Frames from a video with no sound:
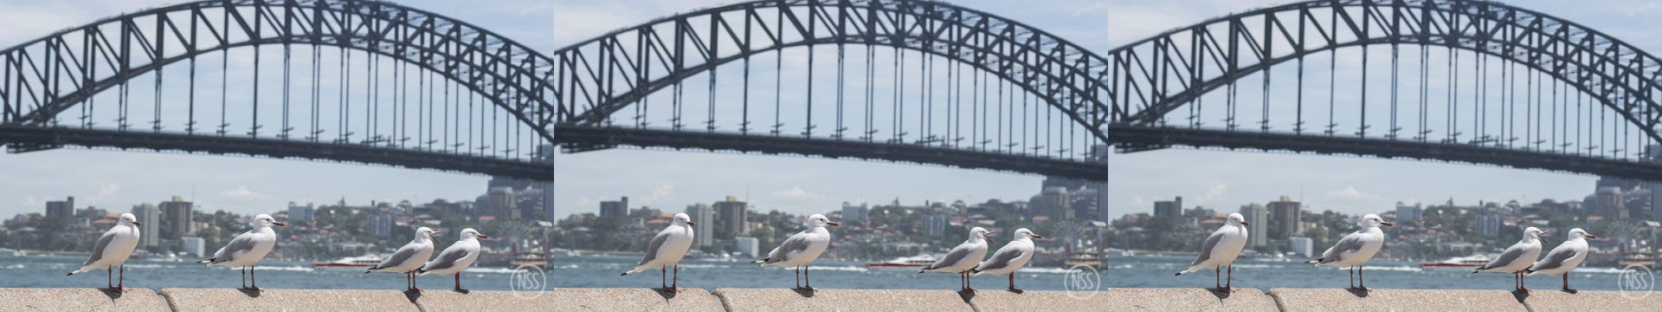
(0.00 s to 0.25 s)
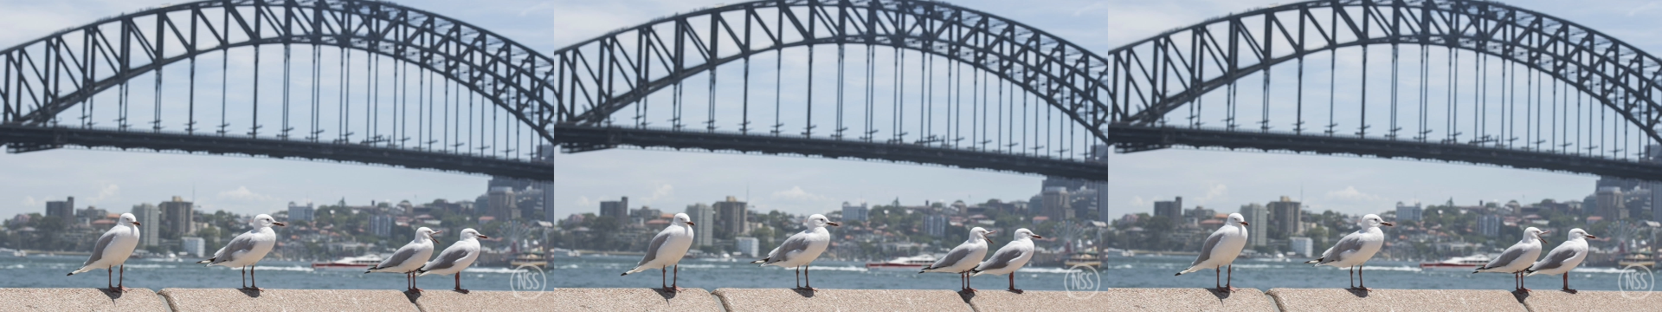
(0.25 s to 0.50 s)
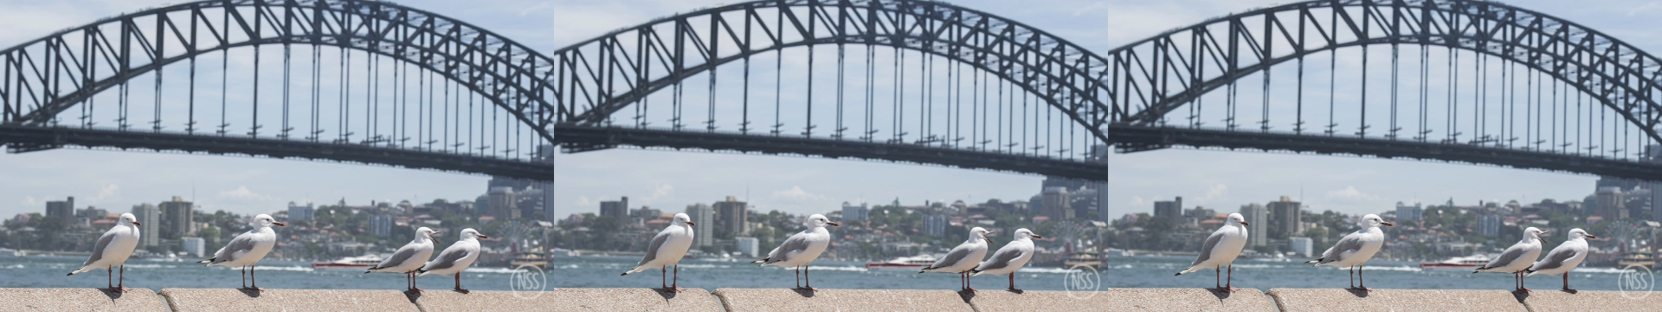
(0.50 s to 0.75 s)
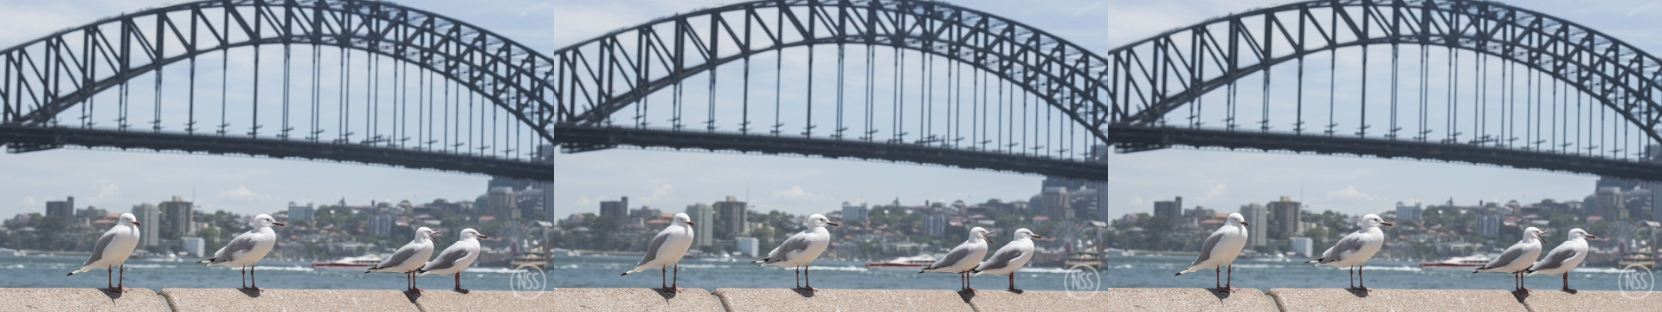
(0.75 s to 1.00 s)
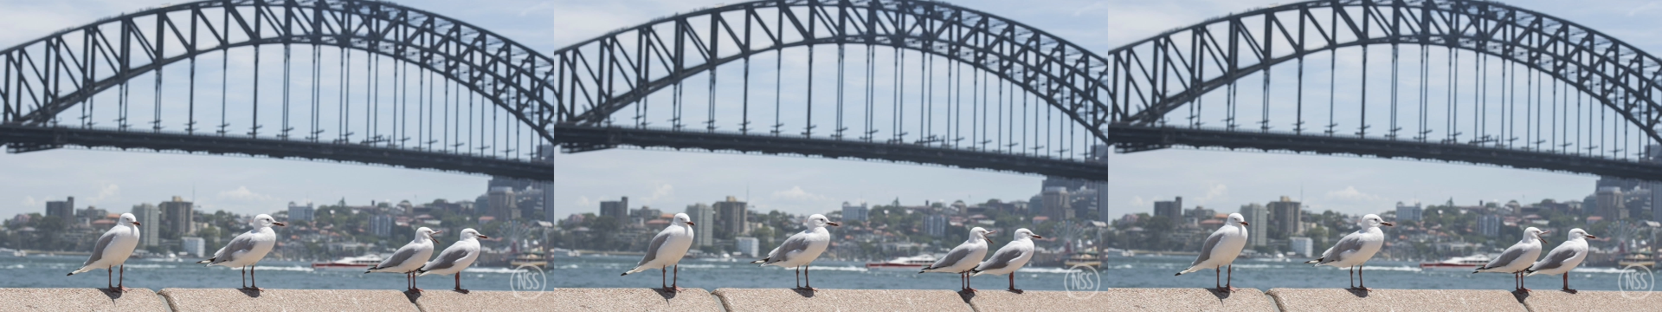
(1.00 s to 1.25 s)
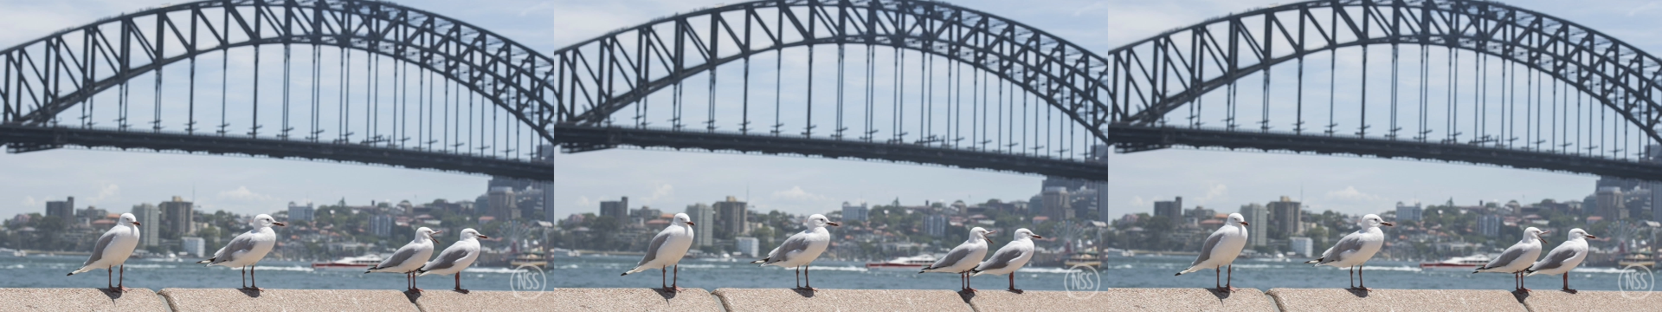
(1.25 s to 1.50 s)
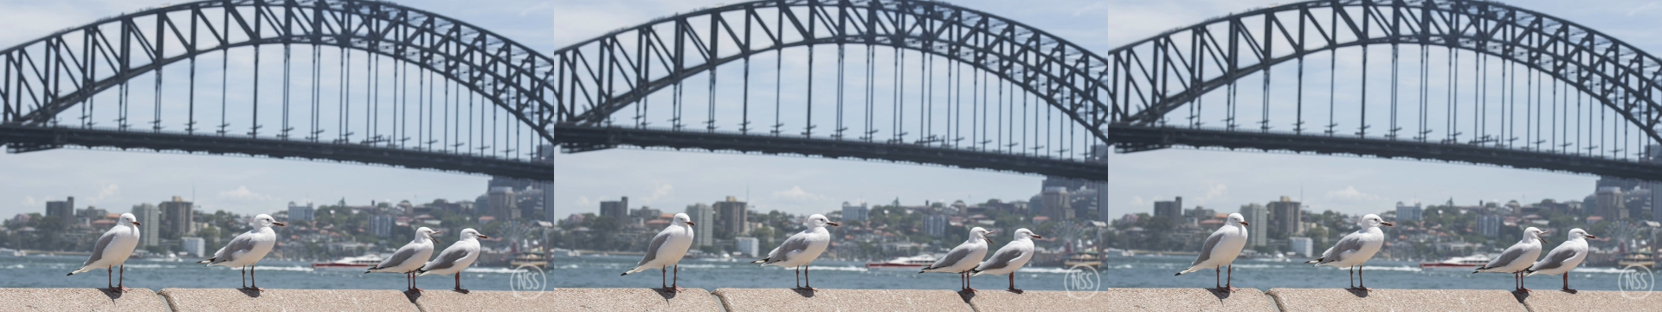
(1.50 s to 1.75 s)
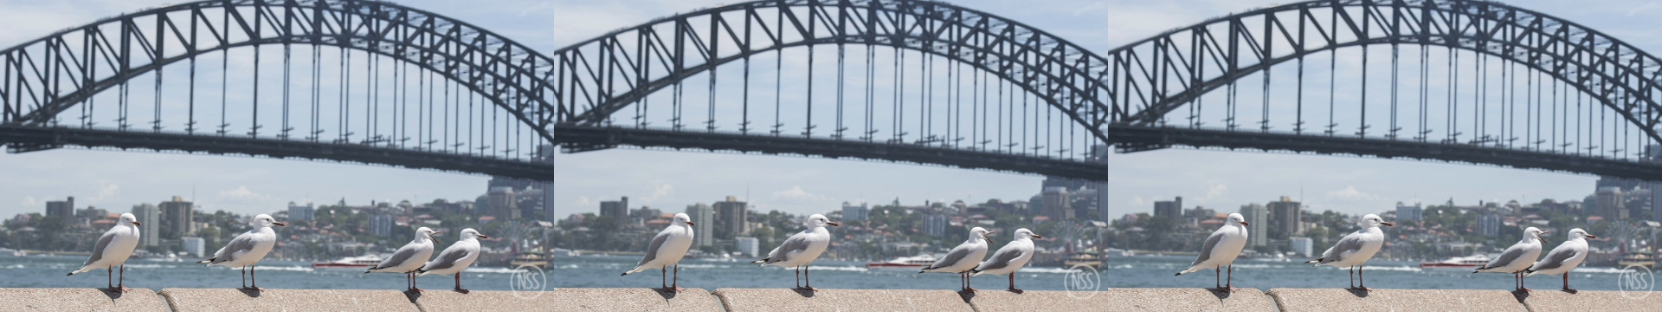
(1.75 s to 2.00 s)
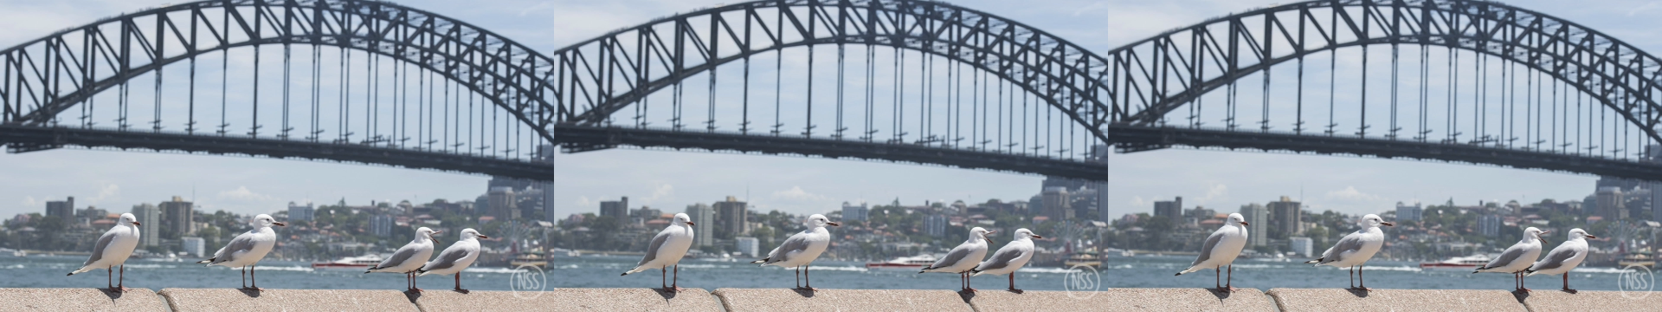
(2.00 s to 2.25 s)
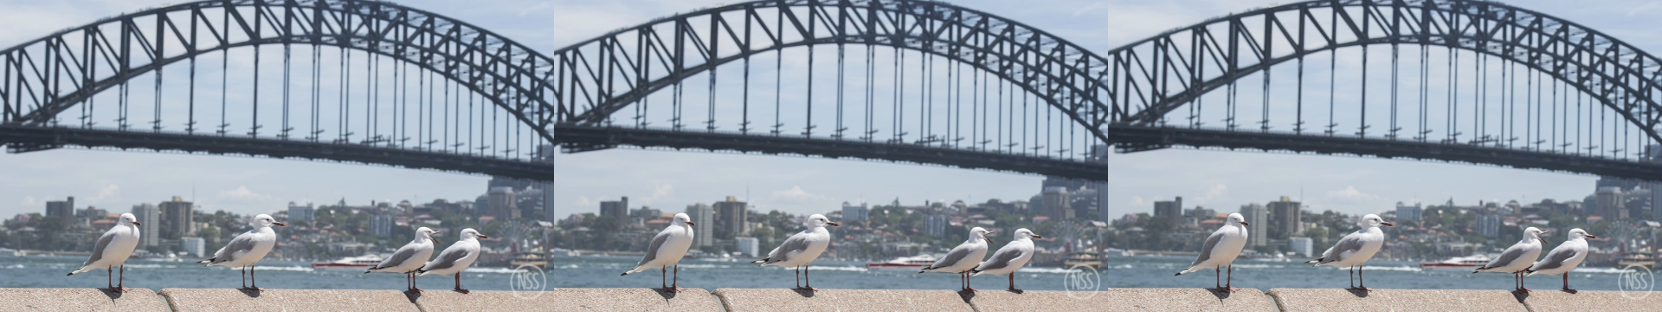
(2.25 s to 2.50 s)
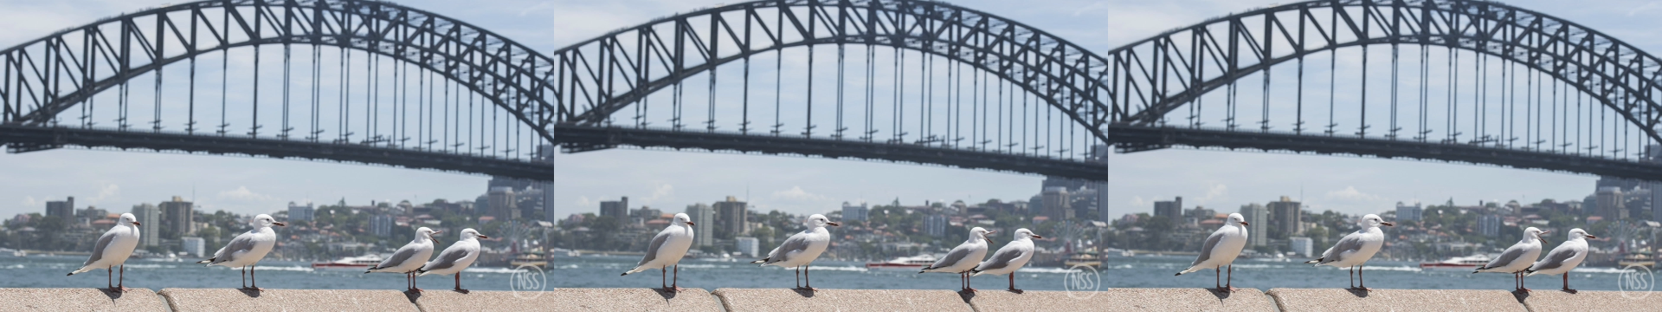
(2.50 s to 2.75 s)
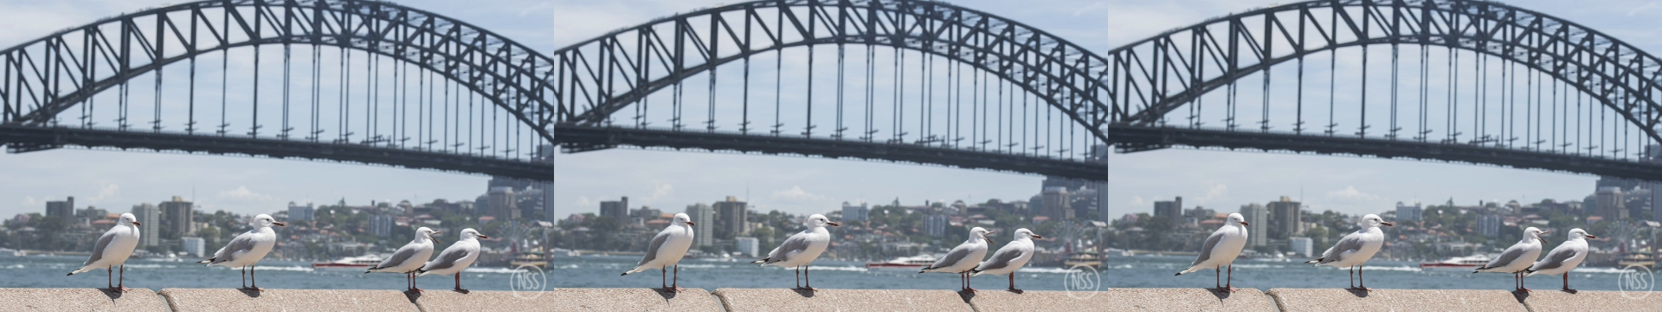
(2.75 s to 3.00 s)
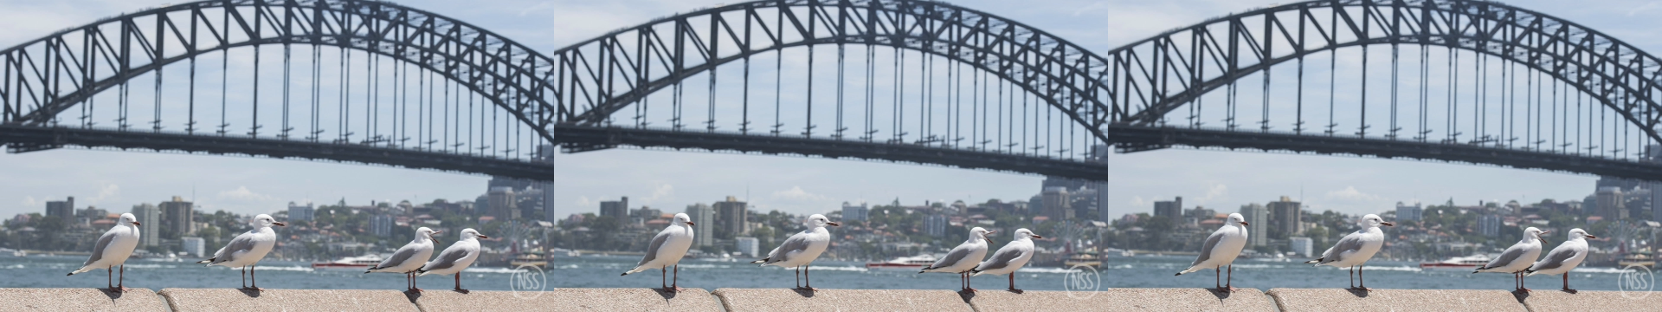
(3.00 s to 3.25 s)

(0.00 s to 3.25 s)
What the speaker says: [unreadable: no face in view]